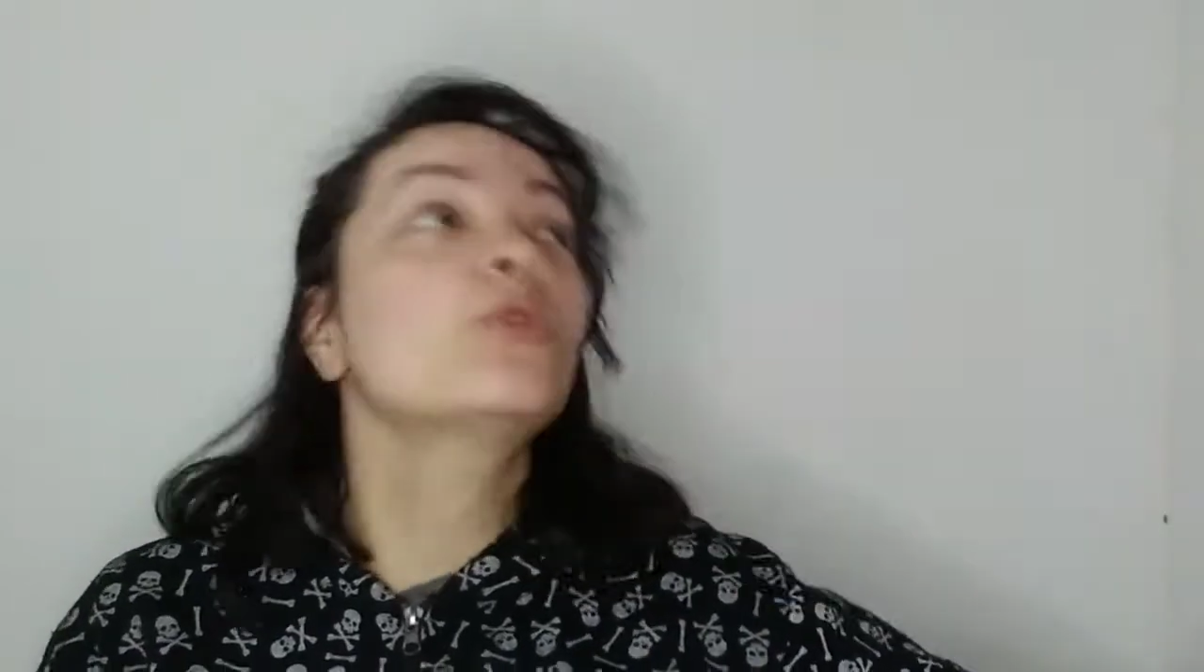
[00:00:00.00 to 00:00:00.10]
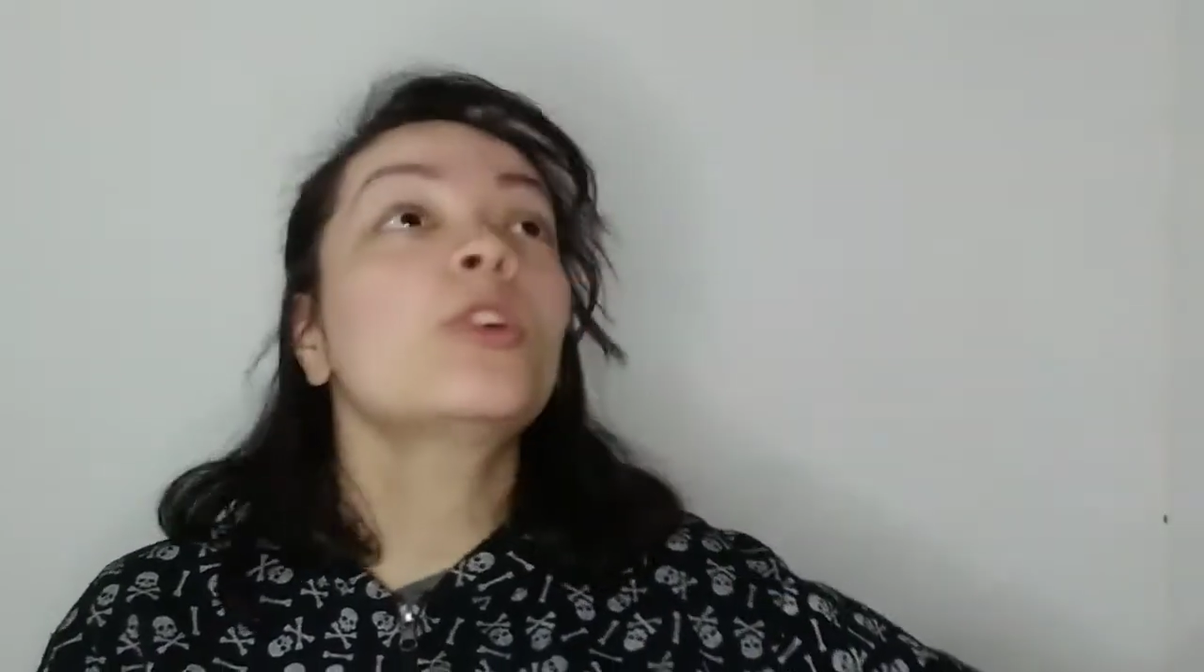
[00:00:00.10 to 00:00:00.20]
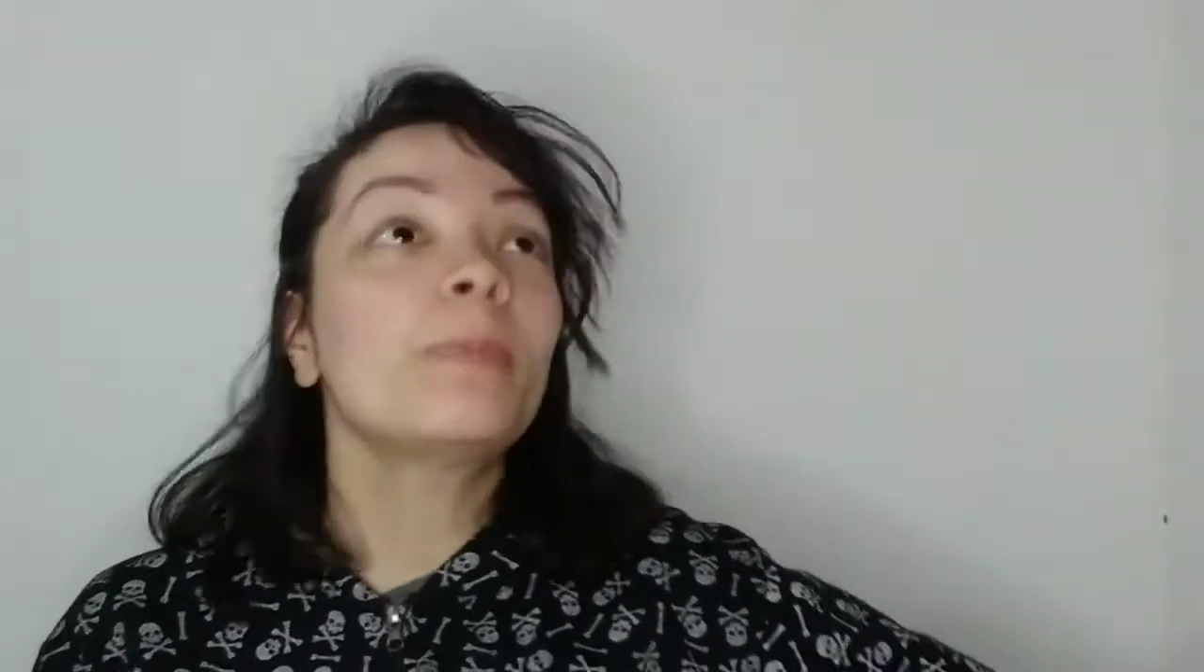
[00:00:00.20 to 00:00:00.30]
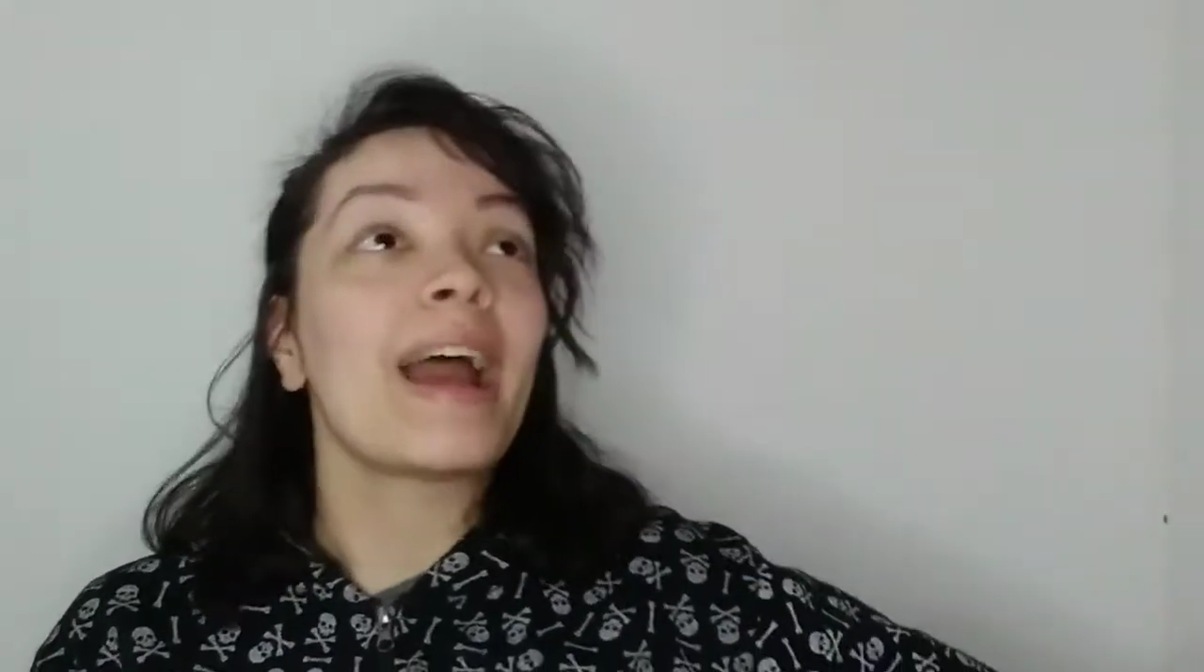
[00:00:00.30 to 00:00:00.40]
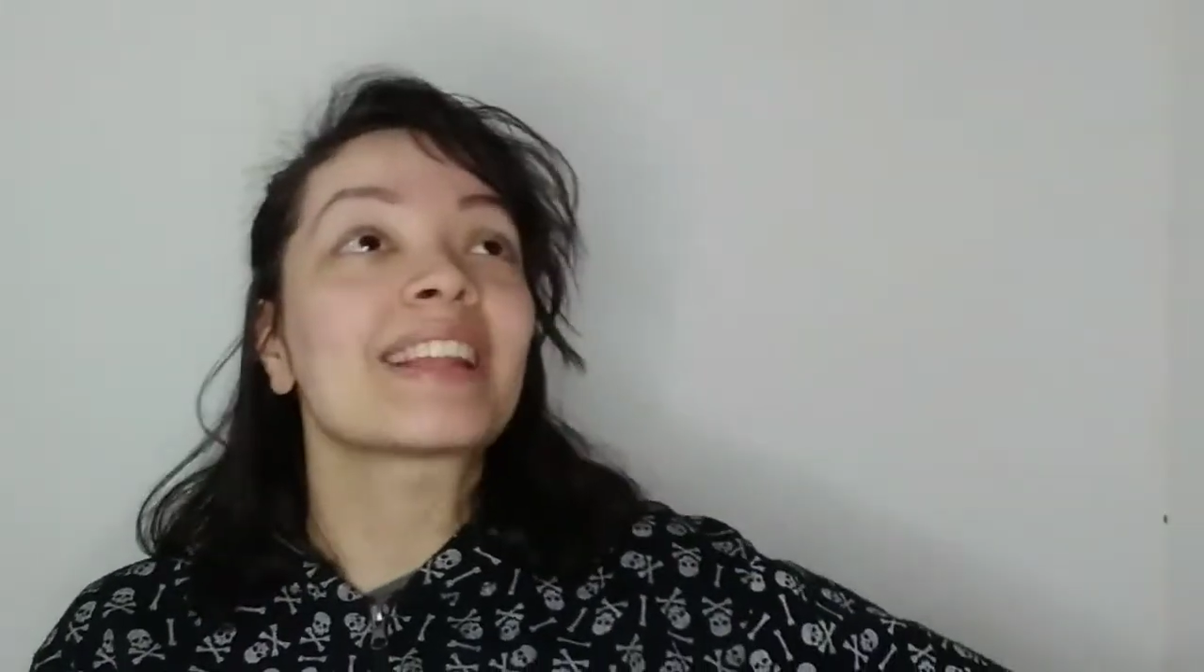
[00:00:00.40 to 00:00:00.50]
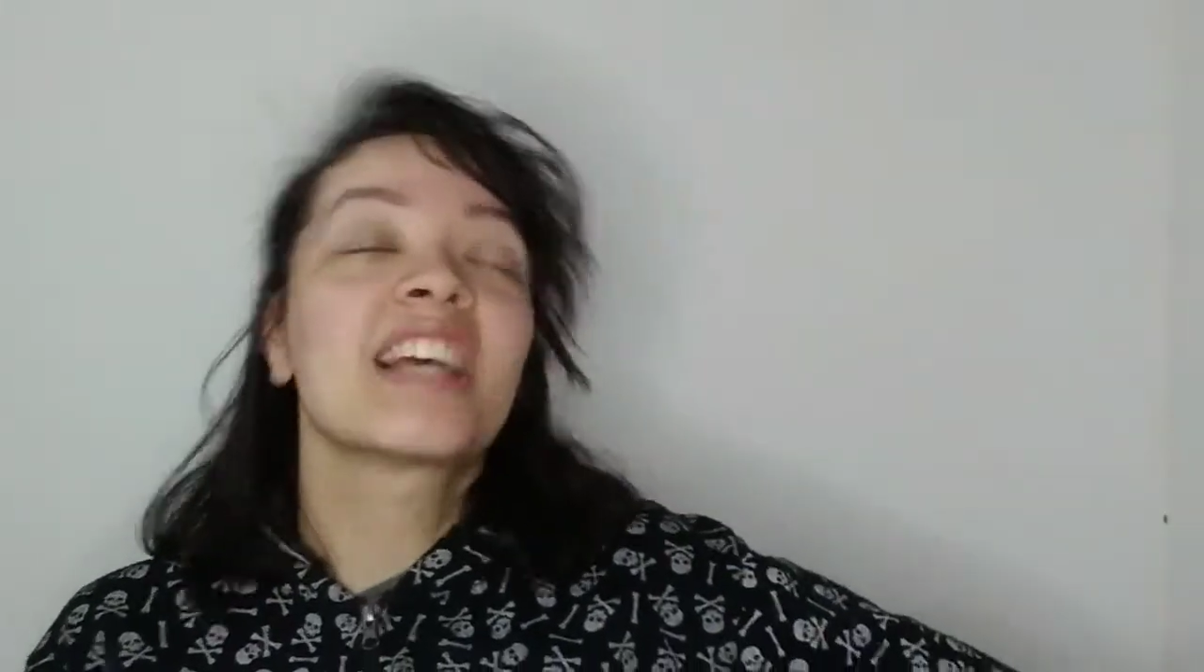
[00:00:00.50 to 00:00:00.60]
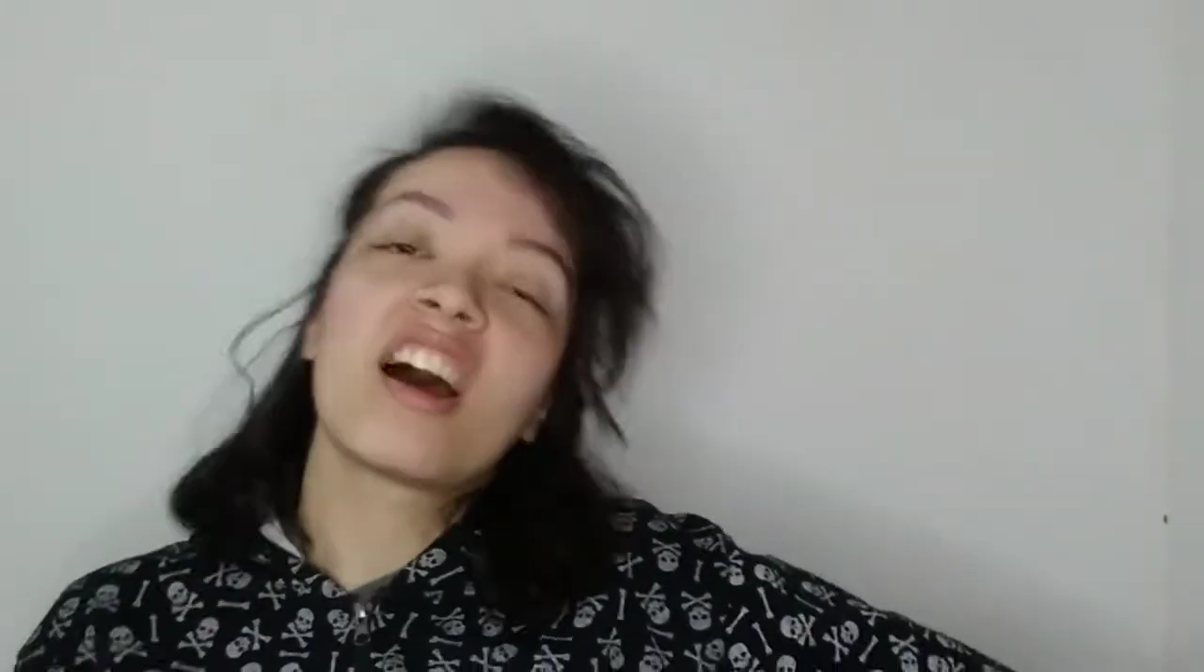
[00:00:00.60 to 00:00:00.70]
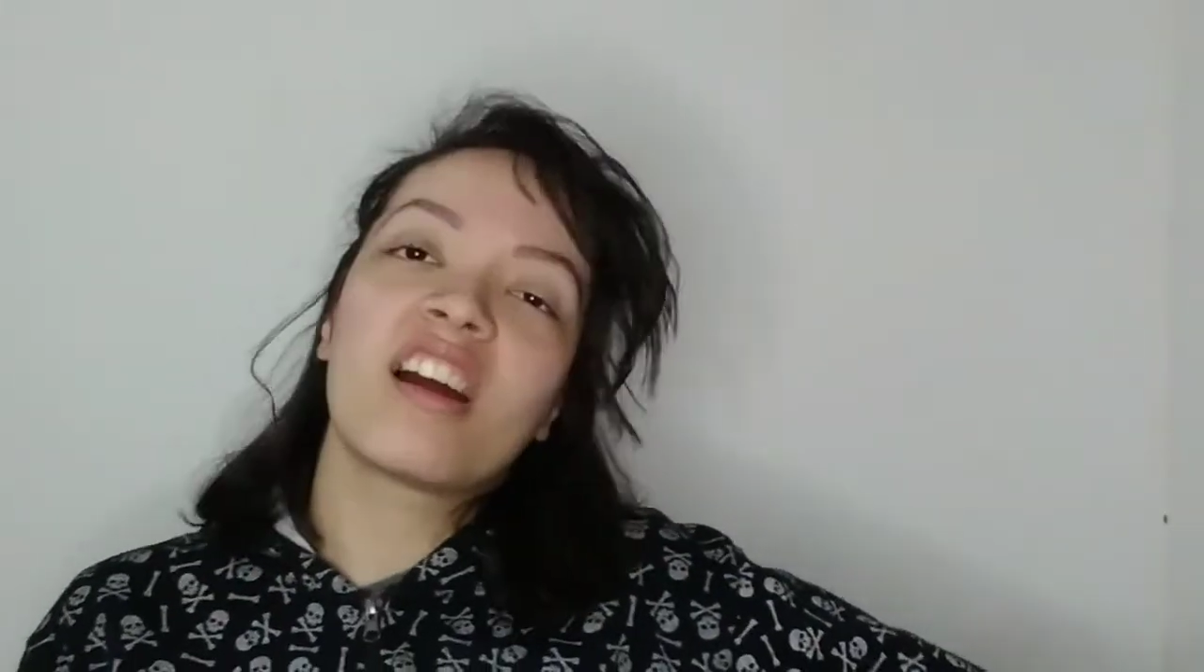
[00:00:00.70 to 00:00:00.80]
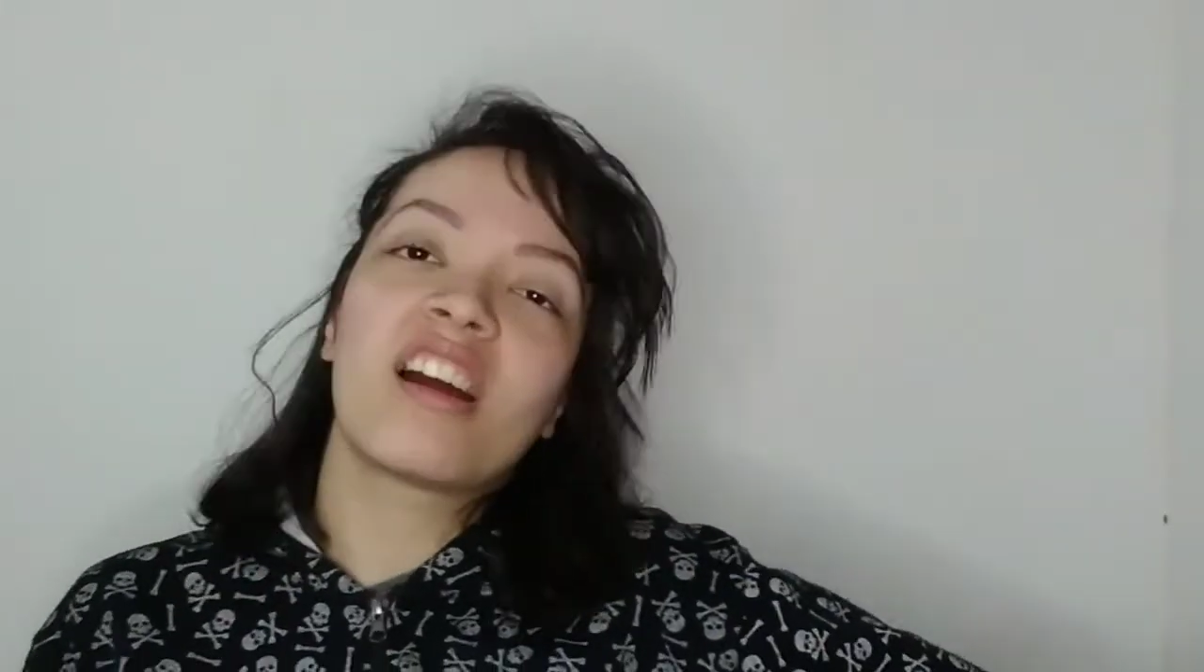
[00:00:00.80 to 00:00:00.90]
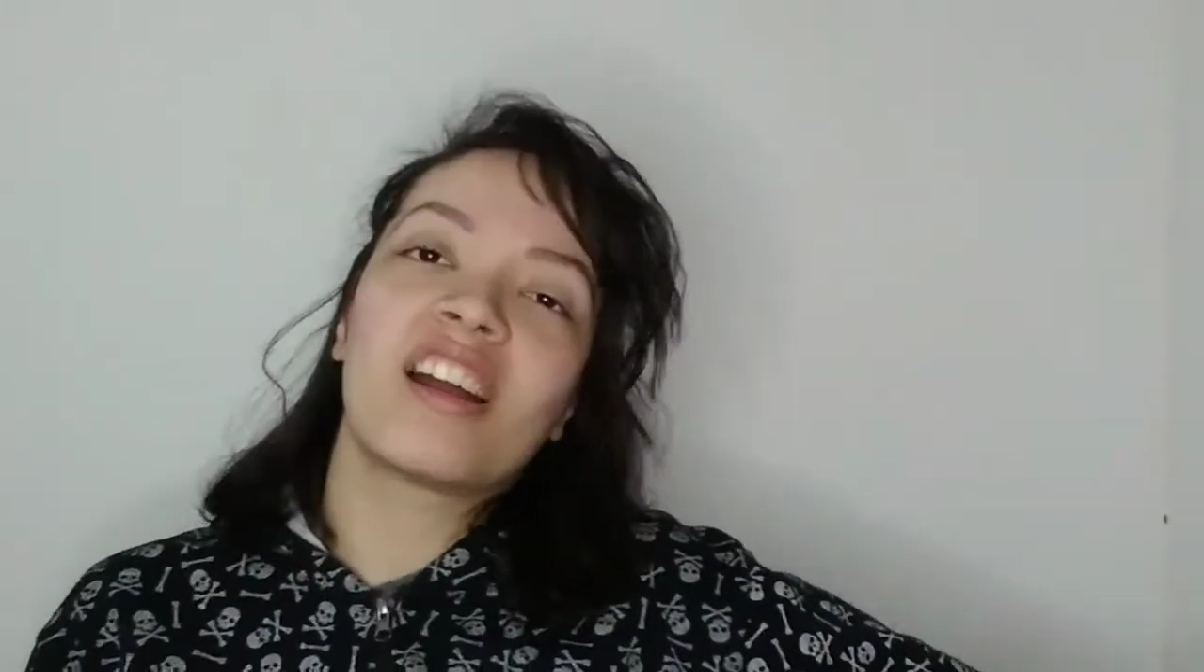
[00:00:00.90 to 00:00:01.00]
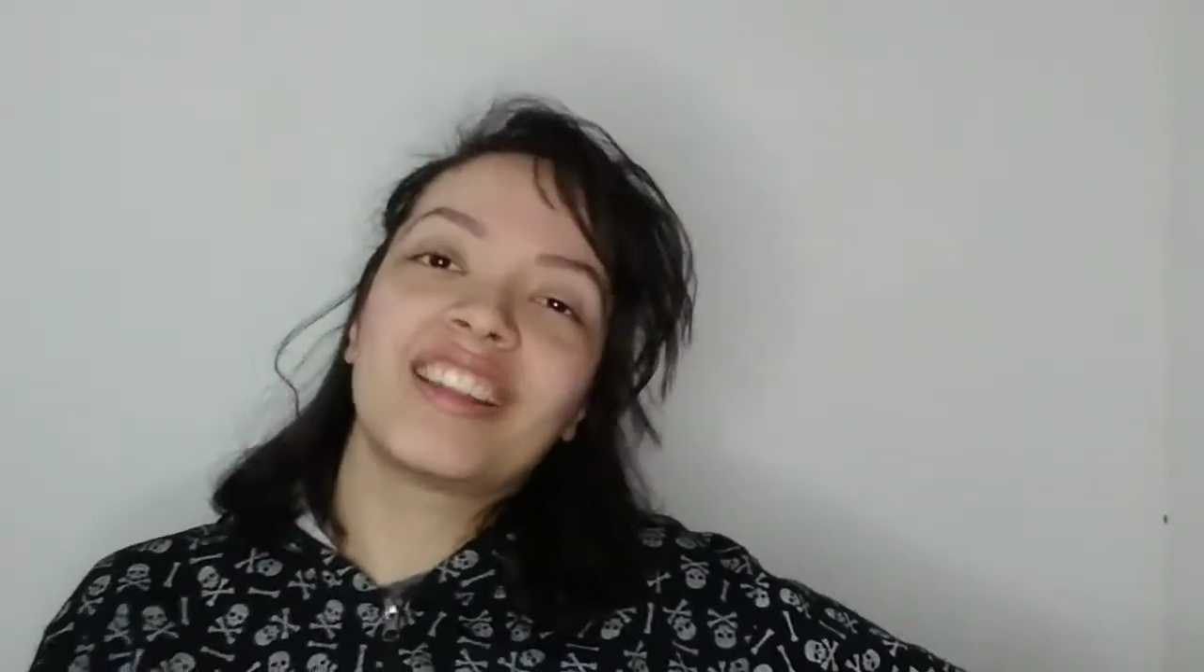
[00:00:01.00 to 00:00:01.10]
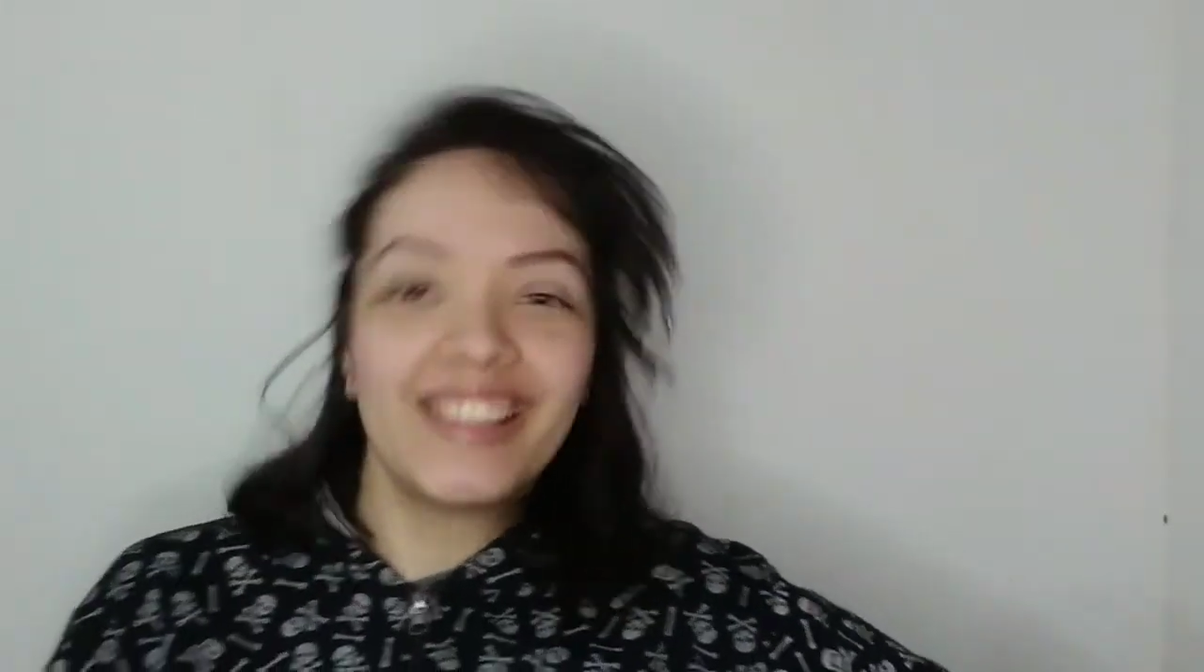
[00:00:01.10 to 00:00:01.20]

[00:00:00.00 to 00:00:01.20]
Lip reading: real bats are